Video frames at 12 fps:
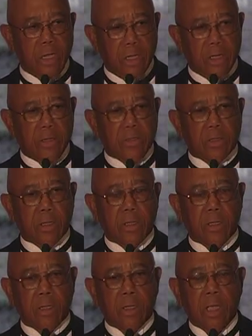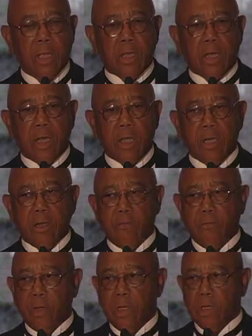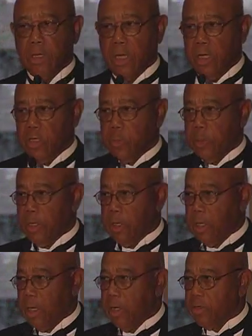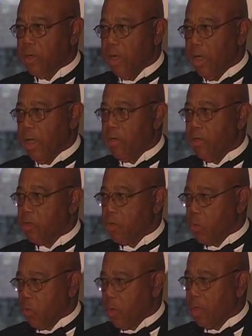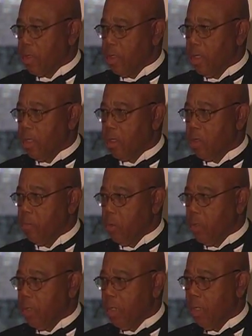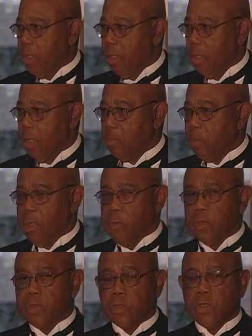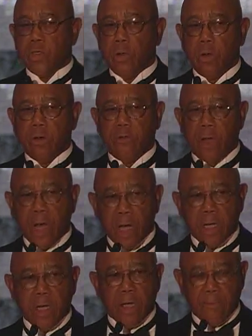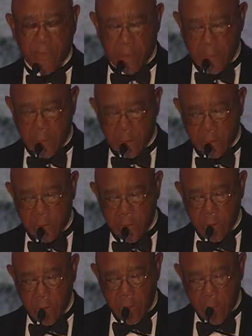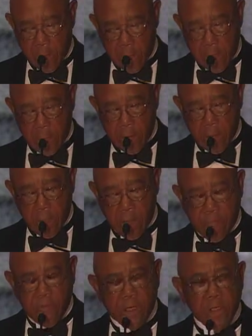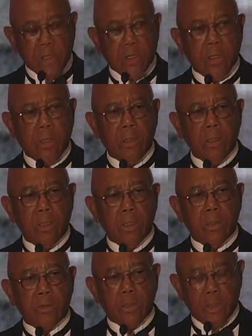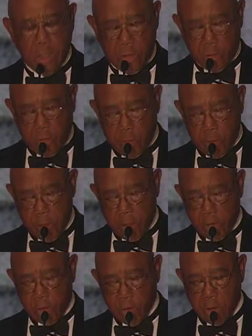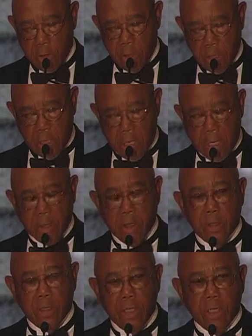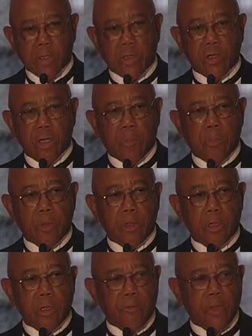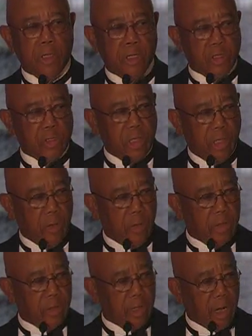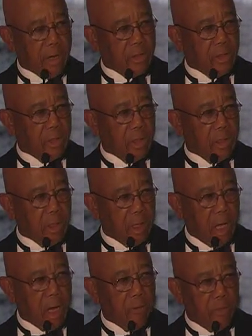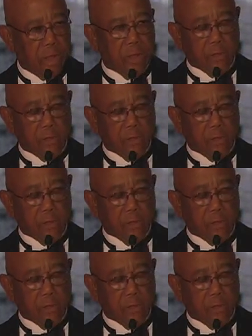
is and the kind of engagement it has had historically in the community, but it was a show of our confidence in the vision, the determination, and the leadership of the distinguished Dr. Henrie